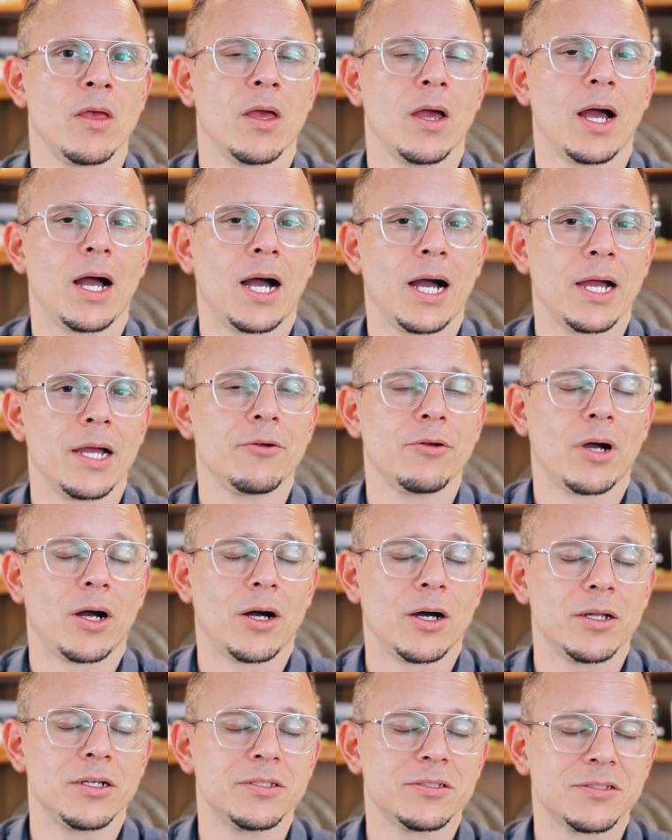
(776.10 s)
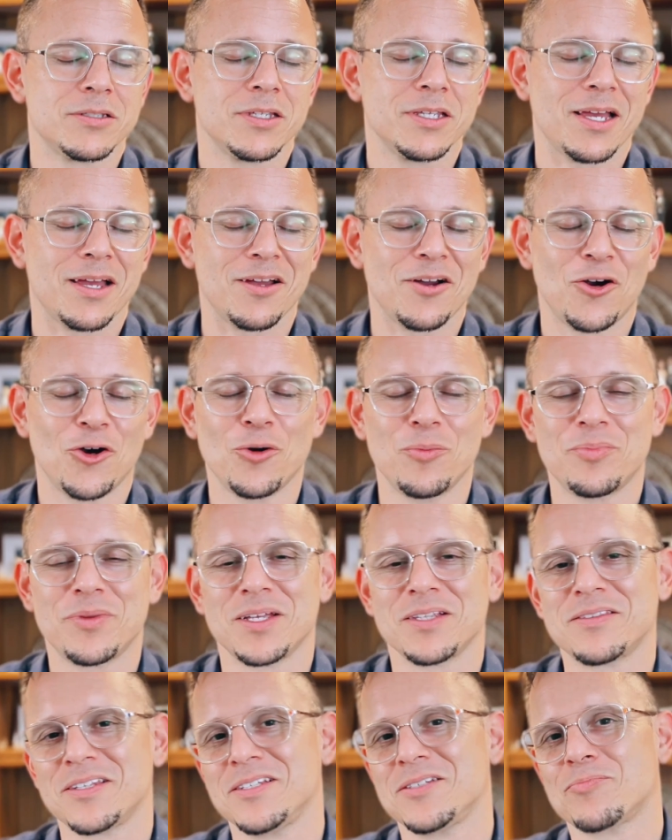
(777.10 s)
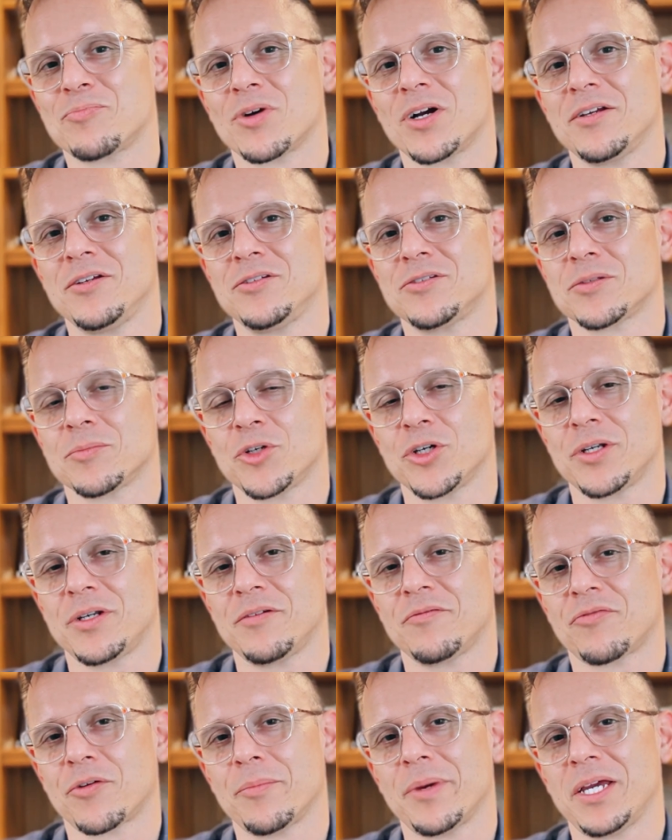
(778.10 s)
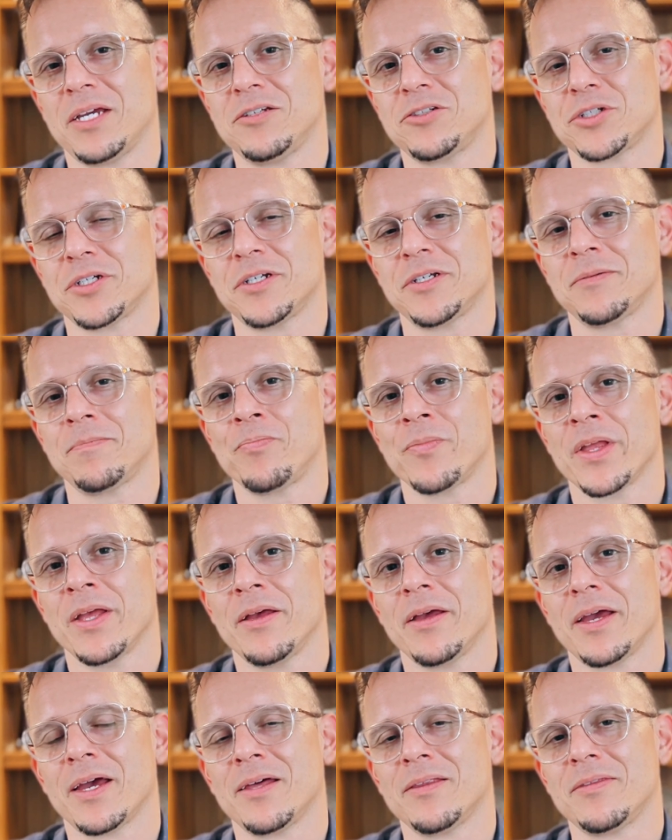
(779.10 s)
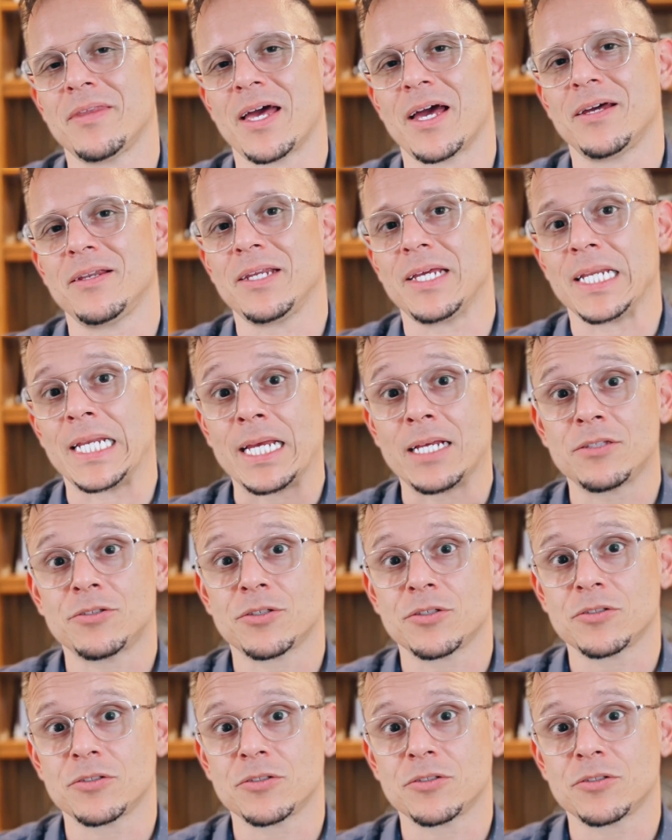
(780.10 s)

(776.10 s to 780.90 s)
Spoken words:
I hope that this brought you some good information and that it answered